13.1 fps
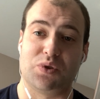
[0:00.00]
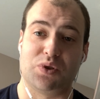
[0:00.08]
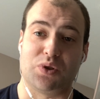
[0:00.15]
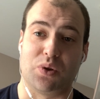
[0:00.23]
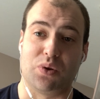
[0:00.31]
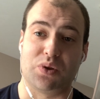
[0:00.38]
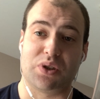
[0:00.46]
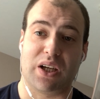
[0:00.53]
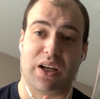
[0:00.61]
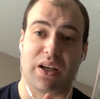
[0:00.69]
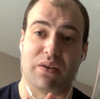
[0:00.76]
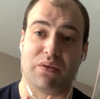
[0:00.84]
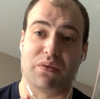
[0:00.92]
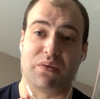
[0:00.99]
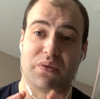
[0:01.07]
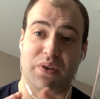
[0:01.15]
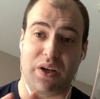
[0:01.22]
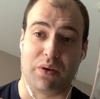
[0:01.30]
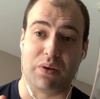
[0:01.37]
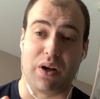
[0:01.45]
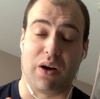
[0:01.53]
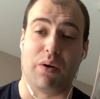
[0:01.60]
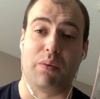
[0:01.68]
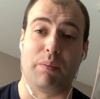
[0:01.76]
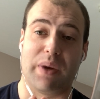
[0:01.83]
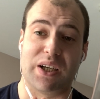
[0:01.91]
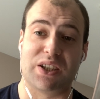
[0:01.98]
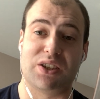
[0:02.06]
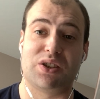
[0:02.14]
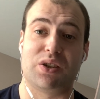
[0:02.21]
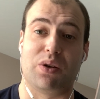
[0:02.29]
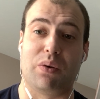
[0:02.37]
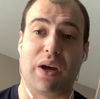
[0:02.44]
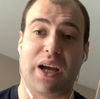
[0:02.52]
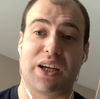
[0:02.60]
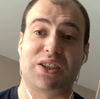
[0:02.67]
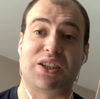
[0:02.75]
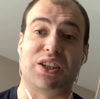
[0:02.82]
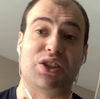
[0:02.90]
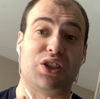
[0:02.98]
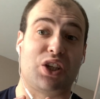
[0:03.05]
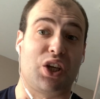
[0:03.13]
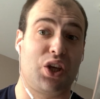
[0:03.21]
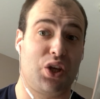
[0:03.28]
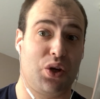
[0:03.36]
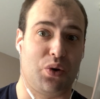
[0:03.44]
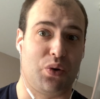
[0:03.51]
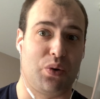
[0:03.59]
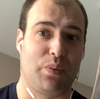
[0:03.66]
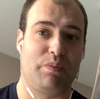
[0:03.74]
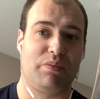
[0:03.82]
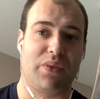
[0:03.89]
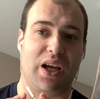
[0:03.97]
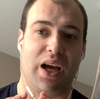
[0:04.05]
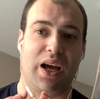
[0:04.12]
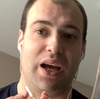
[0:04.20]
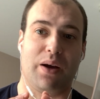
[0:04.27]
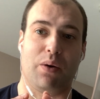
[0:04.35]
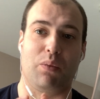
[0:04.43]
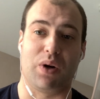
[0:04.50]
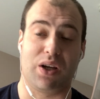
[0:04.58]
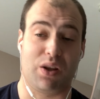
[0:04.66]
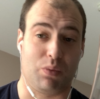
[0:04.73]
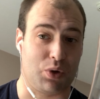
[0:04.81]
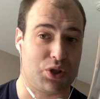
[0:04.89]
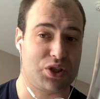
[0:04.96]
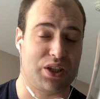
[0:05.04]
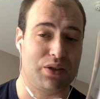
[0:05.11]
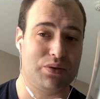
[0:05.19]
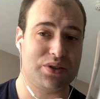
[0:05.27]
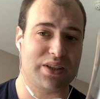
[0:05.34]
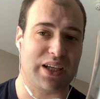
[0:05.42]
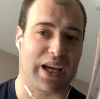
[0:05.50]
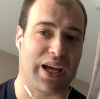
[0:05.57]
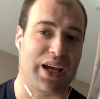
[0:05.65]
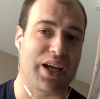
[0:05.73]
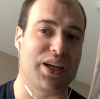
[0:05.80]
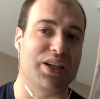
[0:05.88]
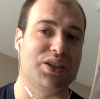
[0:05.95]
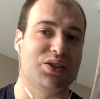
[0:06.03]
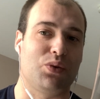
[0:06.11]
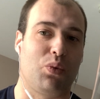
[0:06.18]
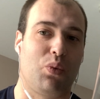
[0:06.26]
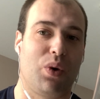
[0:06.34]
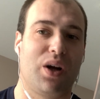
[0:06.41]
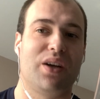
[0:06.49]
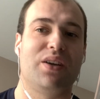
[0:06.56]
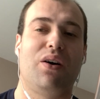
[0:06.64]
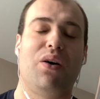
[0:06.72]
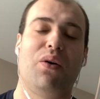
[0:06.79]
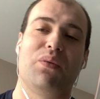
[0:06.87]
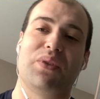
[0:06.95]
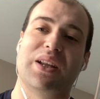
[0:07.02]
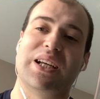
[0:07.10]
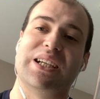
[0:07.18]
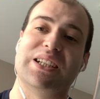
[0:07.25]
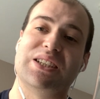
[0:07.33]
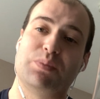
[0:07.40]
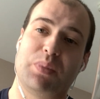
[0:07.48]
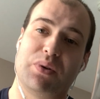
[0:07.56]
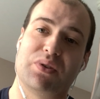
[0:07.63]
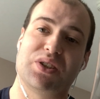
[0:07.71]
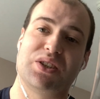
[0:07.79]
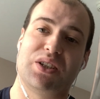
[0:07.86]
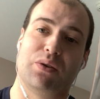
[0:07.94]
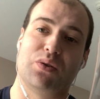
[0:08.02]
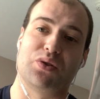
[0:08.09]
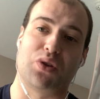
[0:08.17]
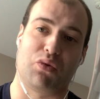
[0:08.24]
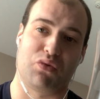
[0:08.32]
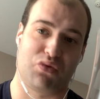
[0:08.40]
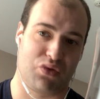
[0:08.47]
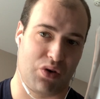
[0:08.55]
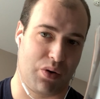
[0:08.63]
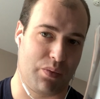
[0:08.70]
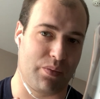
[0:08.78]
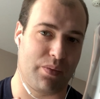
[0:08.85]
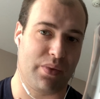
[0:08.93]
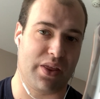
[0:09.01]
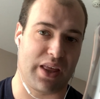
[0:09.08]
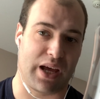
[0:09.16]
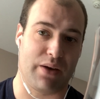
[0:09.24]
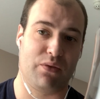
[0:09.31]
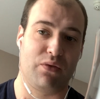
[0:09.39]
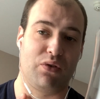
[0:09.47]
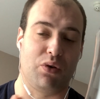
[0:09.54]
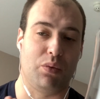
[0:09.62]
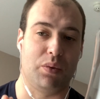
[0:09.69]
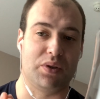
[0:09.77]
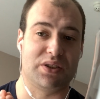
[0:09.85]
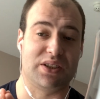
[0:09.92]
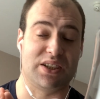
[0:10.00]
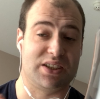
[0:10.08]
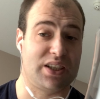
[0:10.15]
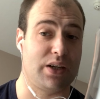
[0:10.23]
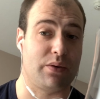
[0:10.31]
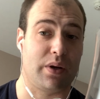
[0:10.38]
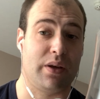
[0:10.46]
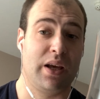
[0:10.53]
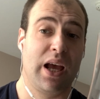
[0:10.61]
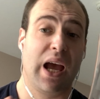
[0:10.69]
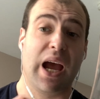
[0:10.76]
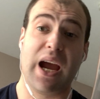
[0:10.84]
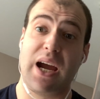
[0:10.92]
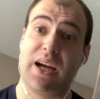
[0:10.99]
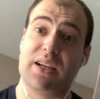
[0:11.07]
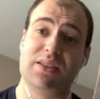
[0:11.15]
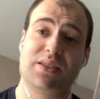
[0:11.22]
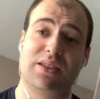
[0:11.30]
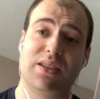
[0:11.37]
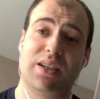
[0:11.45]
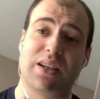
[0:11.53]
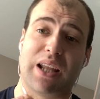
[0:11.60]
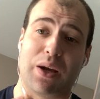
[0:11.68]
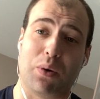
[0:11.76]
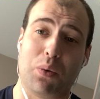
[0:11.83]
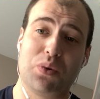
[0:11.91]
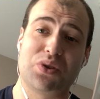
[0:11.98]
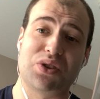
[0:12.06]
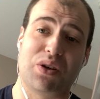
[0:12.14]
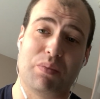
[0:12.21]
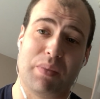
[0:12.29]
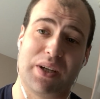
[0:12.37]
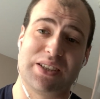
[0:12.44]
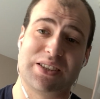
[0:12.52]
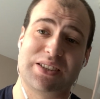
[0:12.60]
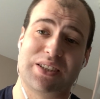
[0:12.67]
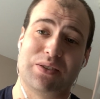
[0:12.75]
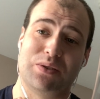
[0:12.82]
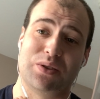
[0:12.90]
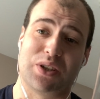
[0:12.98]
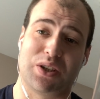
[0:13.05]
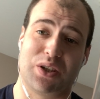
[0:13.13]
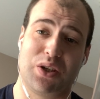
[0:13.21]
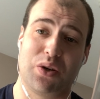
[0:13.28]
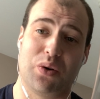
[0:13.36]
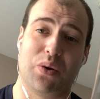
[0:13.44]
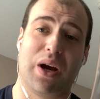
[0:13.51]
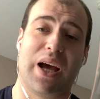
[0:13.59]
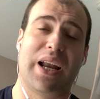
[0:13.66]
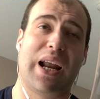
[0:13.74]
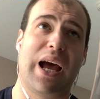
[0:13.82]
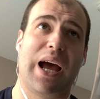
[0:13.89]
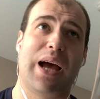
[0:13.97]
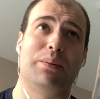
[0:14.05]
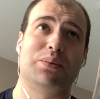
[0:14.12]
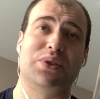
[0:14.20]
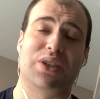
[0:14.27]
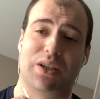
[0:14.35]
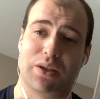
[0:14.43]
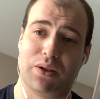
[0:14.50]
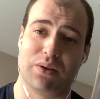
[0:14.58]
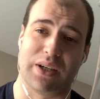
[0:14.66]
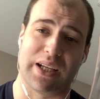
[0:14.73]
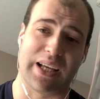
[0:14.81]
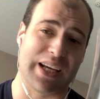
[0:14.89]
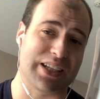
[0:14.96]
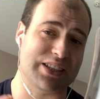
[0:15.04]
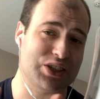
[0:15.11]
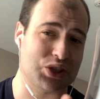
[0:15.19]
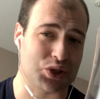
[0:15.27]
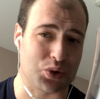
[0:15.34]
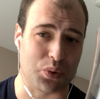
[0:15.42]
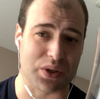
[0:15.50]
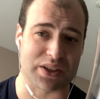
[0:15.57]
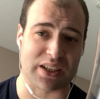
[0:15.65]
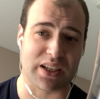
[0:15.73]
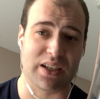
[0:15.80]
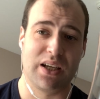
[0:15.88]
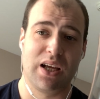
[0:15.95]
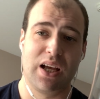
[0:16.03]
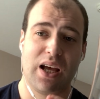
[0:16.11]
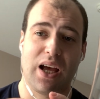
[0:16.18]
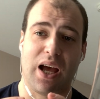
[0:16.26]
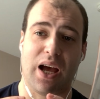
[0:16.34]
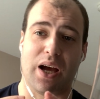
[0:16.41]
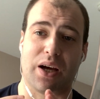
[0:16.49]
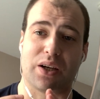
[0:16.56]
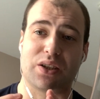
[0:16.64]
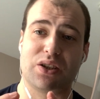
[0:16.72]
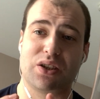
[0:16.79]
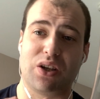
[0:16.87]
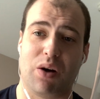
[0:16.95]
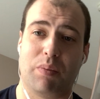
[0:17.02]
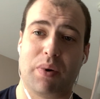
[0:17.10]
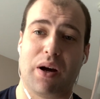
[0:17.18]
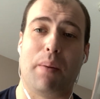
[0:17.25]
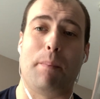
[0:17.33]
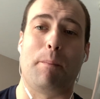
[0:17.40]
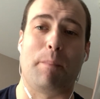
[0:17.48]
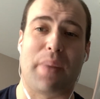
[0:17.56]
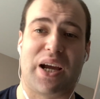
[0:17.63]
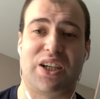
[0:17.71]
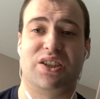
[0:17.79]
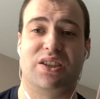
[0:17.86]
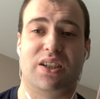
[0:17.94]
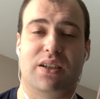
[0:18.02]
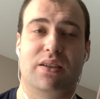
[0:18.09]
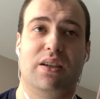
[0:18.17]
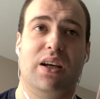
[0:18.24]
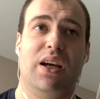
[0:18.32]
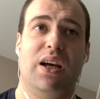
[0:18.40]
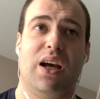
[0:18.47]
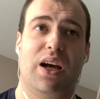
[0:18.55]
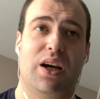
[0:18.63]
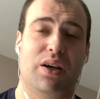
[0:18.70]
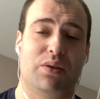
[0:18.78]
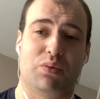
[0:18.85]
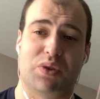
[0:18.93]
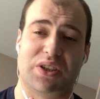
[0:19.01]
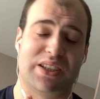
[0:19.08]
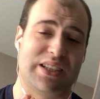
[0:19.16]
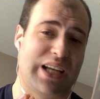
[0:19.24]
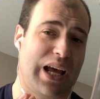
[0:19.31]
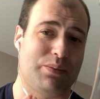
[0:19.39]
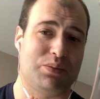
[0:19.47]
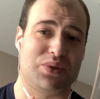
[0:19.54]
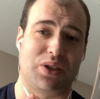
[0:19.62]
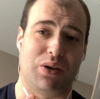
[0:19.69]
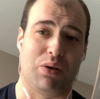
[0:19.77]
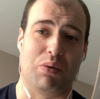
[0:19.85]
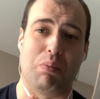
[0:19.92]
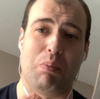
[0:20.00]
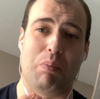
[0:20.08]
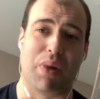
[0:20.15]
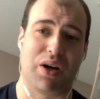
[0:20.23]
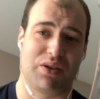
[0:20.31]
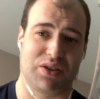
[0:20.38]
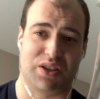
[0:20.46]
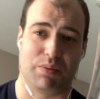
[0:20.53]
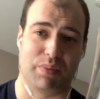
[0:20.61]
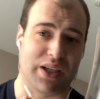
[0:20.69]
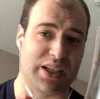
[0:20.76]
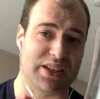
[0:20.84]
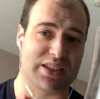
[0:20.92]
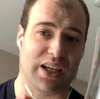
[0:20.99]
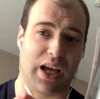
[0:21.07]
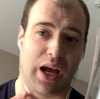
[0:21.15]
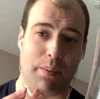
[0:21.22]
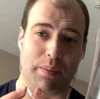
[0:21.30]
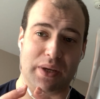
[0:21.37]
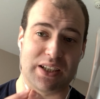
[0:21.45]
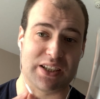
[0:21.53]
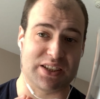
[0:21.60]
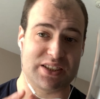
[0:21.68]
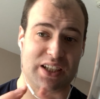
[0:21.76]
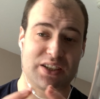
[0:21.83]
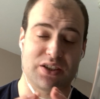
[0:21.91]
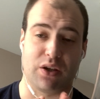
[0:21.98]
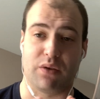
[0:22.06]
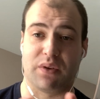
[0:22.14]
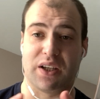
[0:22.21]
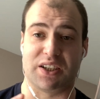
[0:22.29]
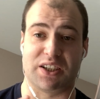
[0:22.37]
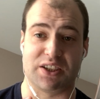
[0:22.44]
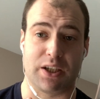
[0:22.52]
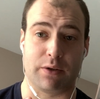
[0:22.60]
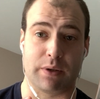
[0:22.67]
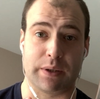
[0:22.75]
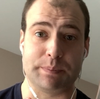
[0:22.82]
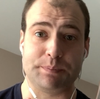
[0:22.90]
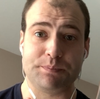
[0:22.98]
George and Fiona managed to actually secure one of the wash stills and one of the spirit stills from that former distillery, and they also managed to secure an absolutely exquisite copper mash tun, which is an absolute masterpiece in the centre of the distillery.